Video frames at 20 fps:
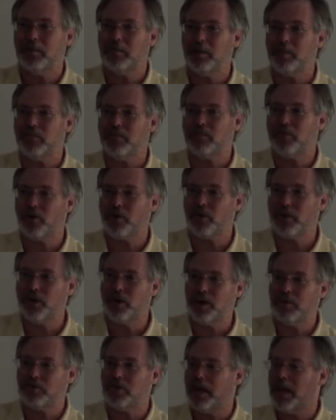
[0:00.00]
come up far
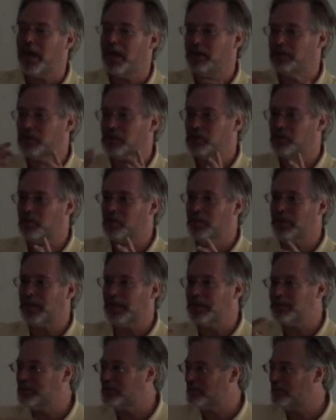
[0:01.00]
enough, and
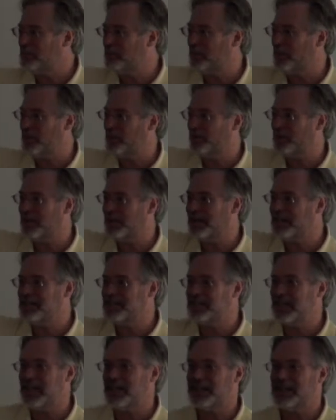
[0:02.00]
Sherman gets on a boat and
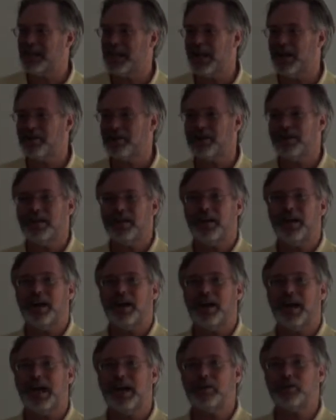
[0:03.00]
he's taken out
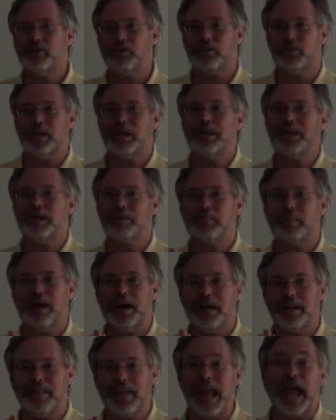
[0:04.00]
and greeted
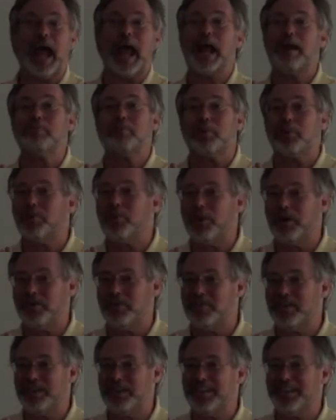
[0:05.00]
by the admiral
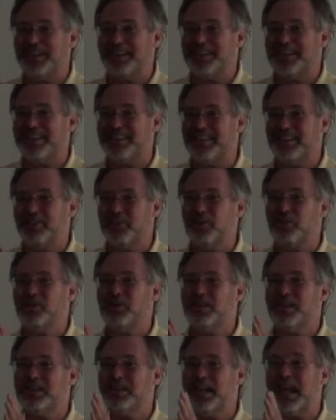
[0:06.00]
of the
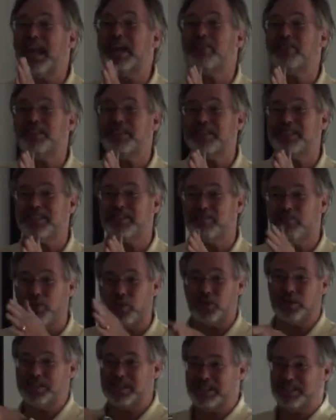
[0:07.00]
Union Navy
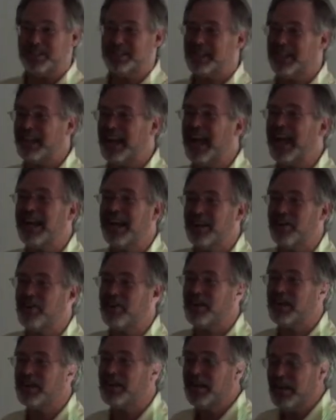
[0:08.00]
forces in that
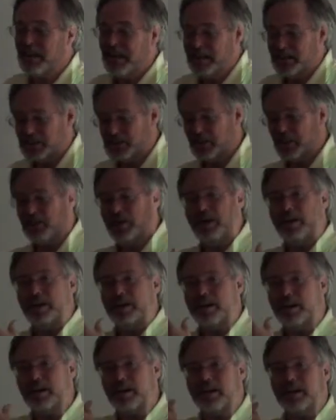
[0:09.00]
area. So
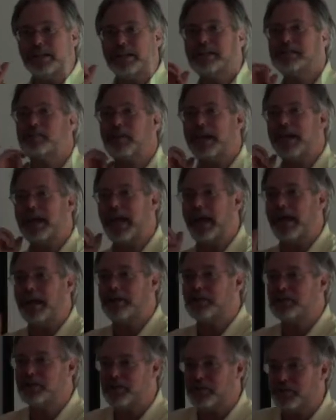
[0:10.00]
not only is
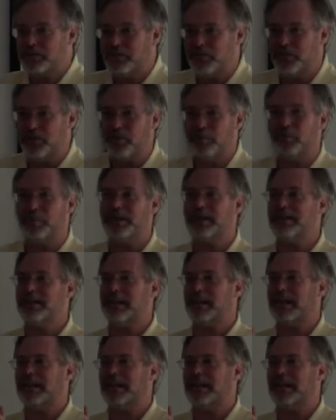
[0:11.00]
McAllister fall, but